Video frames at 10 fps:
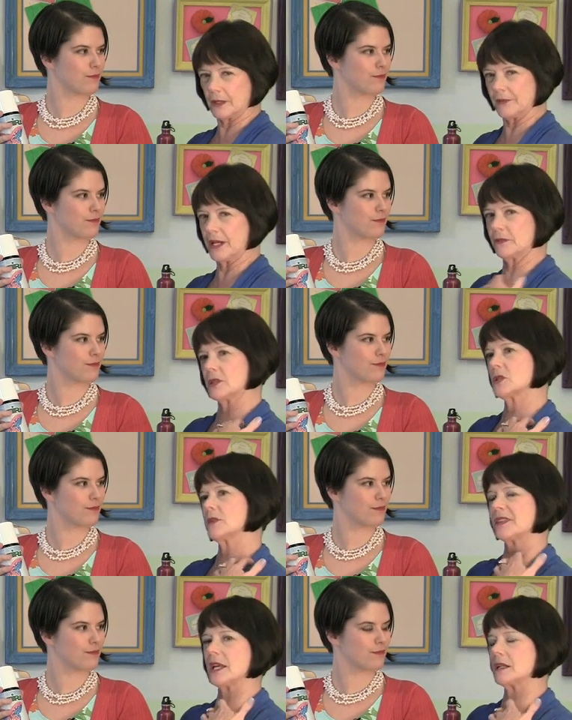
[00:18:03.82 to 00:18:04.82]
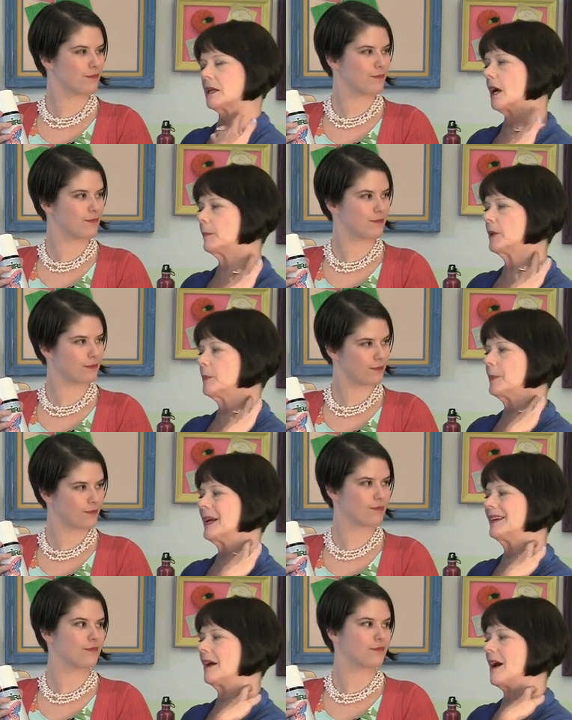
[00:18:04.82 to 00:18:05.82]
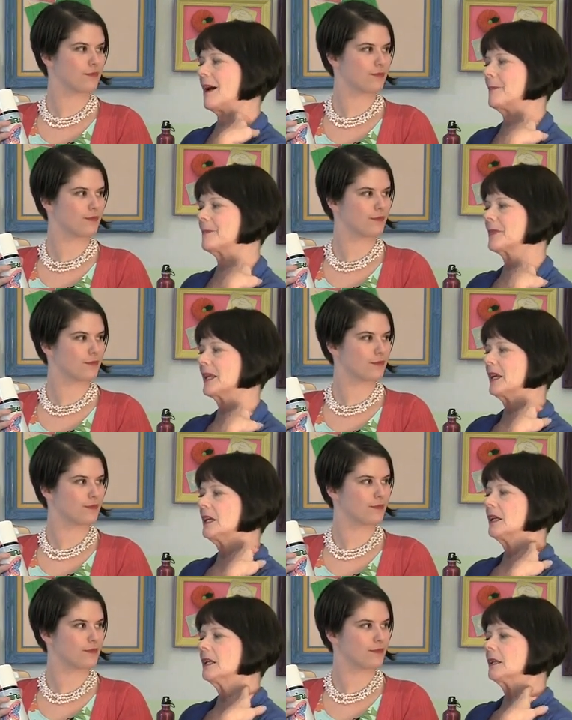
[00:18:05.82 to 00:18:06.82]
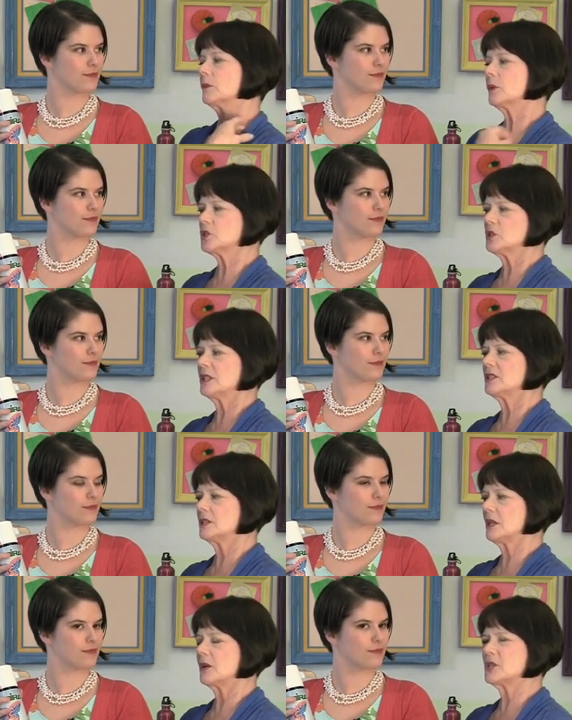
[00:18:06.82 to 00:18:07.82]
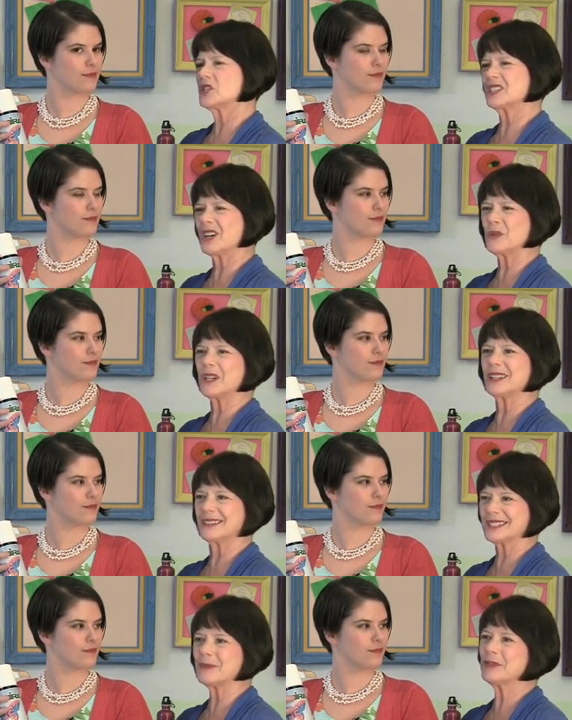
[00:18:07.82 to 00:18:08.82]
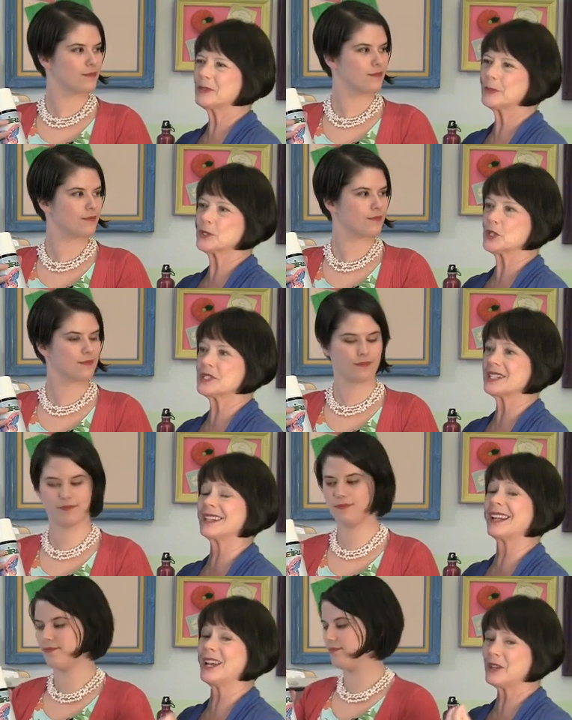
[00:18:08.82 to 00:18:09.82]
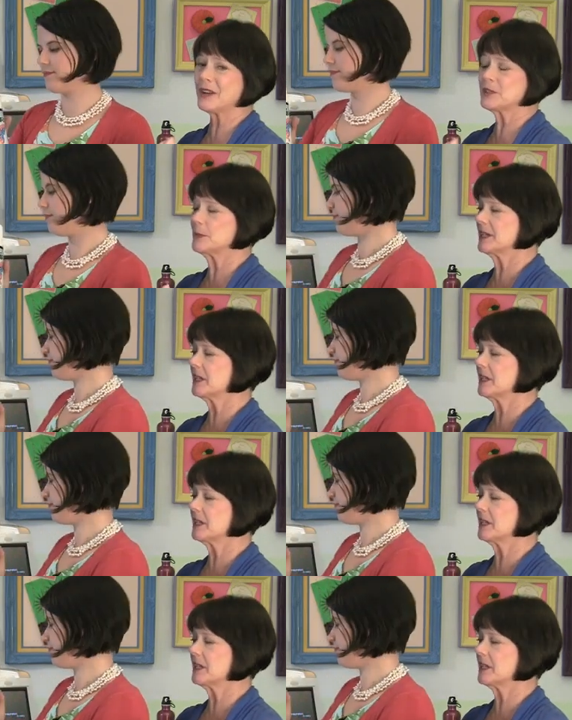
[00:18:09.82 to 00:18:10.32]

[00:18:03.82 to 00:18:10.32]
Speaker 1: our favorites. We've got a couple, but um, what you need to know is you don't want, some of them are too sticky. And you have to be